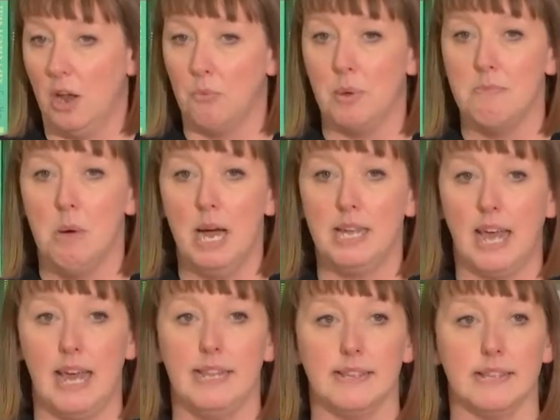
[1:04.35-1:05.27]
And we might
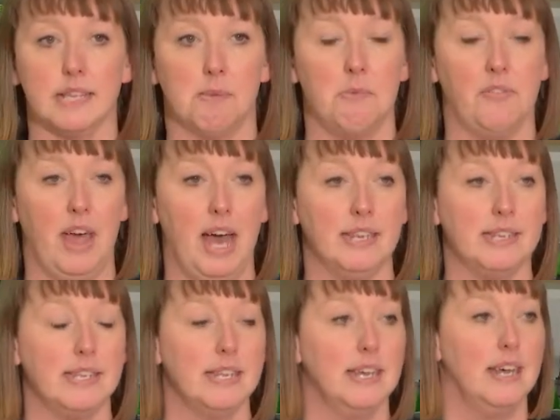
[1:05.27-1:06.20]
get into some of
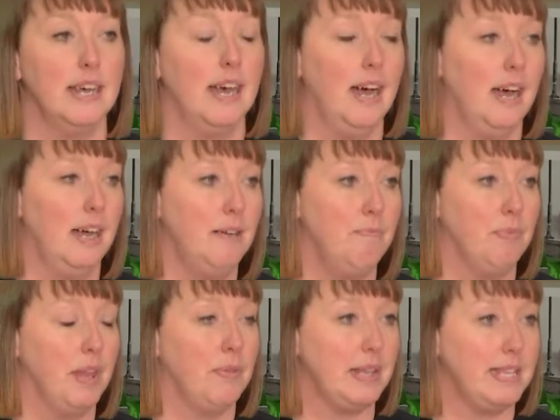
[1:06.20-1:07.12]
that
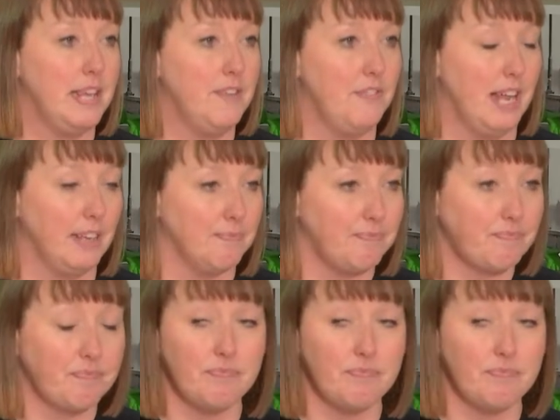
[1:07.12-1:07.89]
this evening.